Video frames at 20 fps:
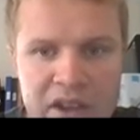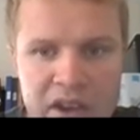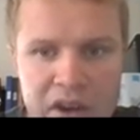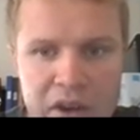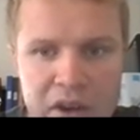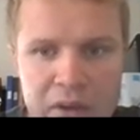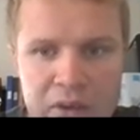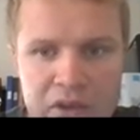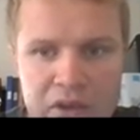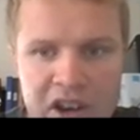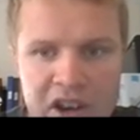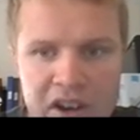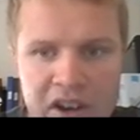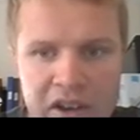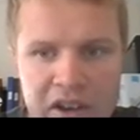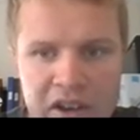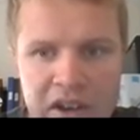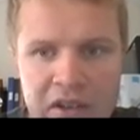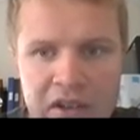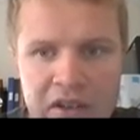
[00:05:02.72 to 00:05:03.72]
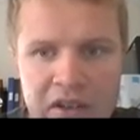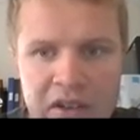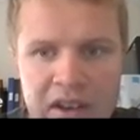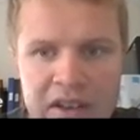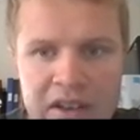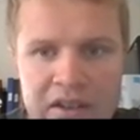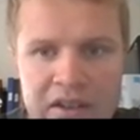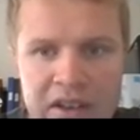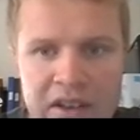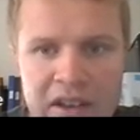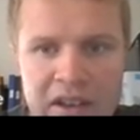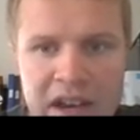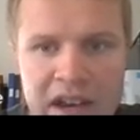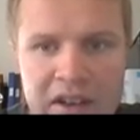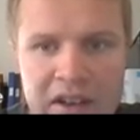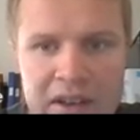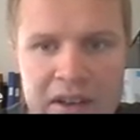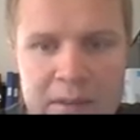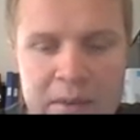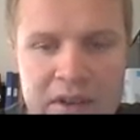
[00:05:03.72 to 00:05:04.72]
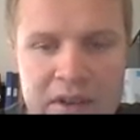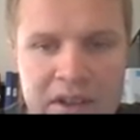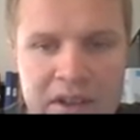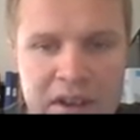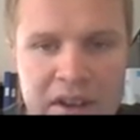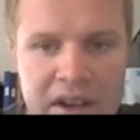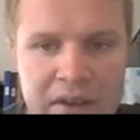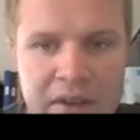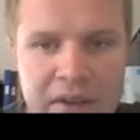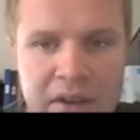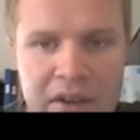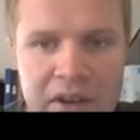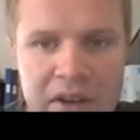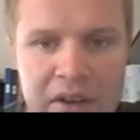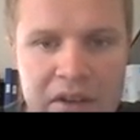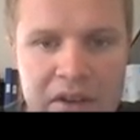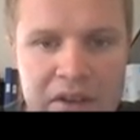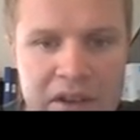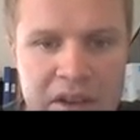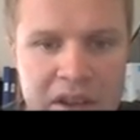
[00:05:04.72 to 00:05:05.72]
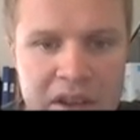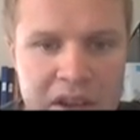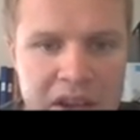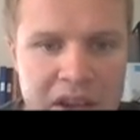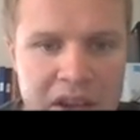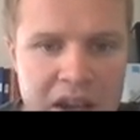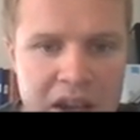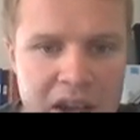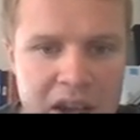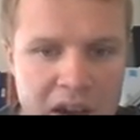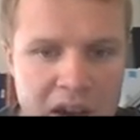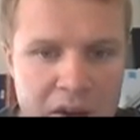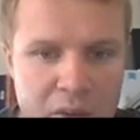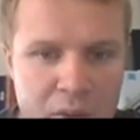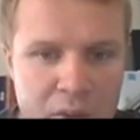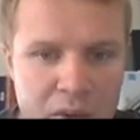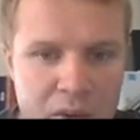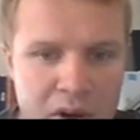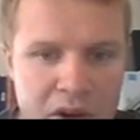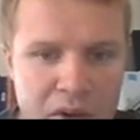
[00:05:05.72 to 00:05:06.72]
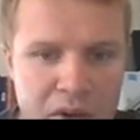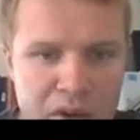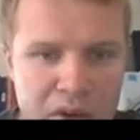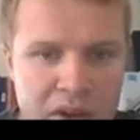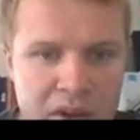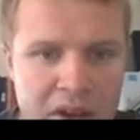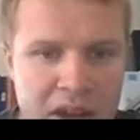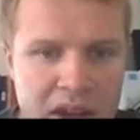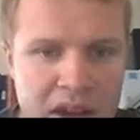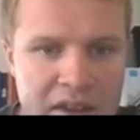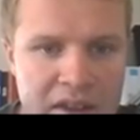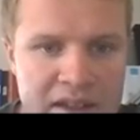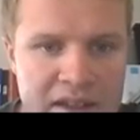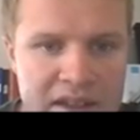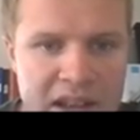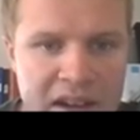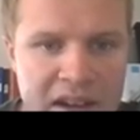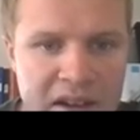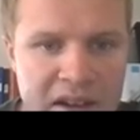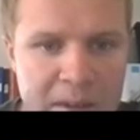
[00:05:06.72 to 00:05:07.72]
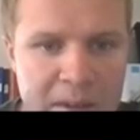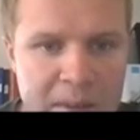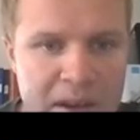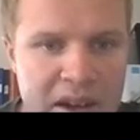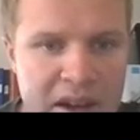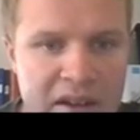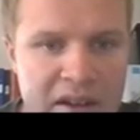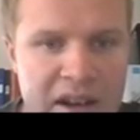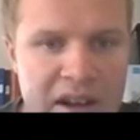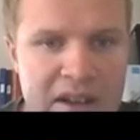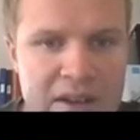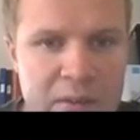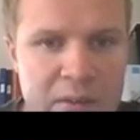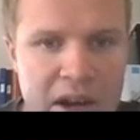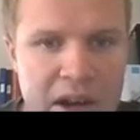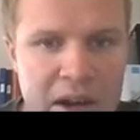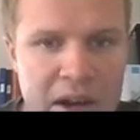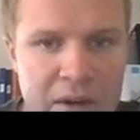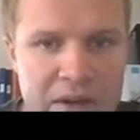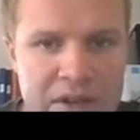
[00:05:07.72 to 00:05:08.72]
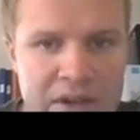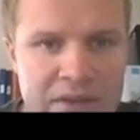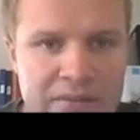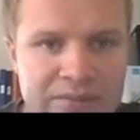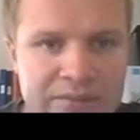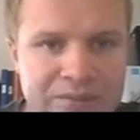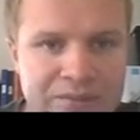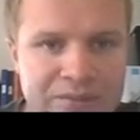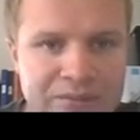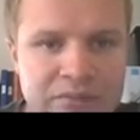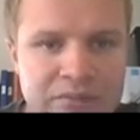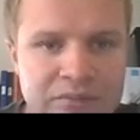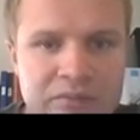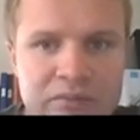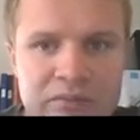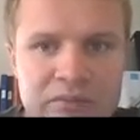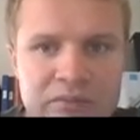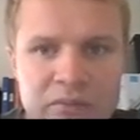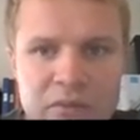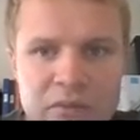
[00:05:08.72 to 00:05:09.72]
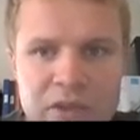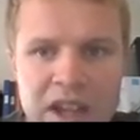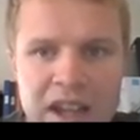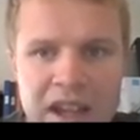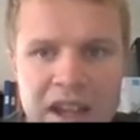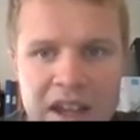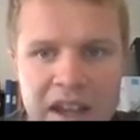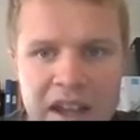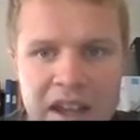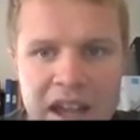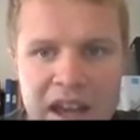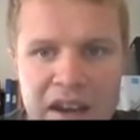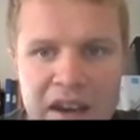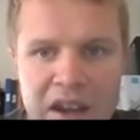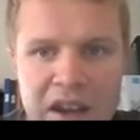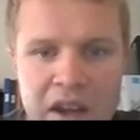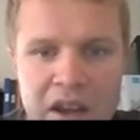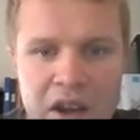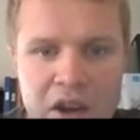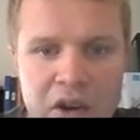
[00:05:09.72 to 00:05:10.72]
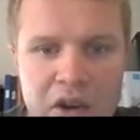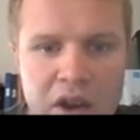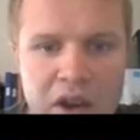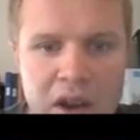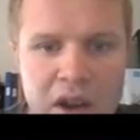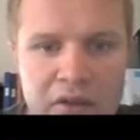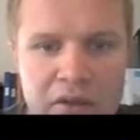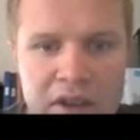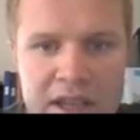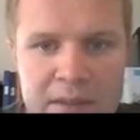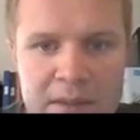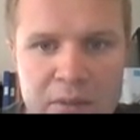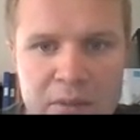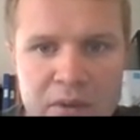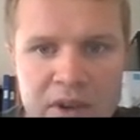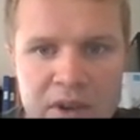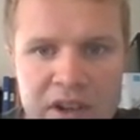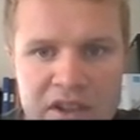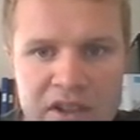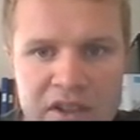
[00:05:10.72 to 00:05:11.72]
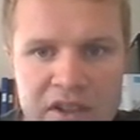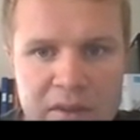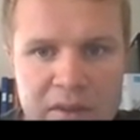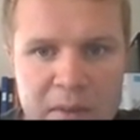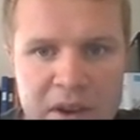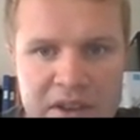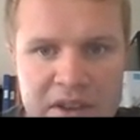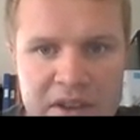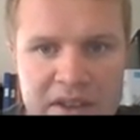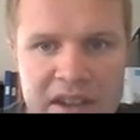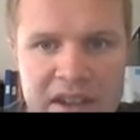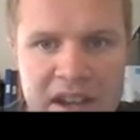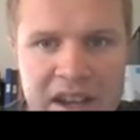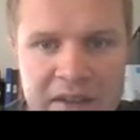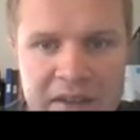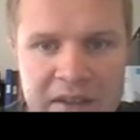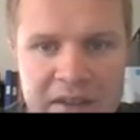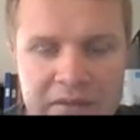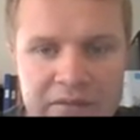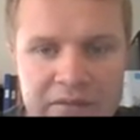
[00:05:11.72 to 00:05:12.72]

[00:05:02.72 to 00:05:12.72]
Q, shallow Q in certain areas, but certainly very good all along this area up here and into Wales. Again, reasonable conditions for most of the day.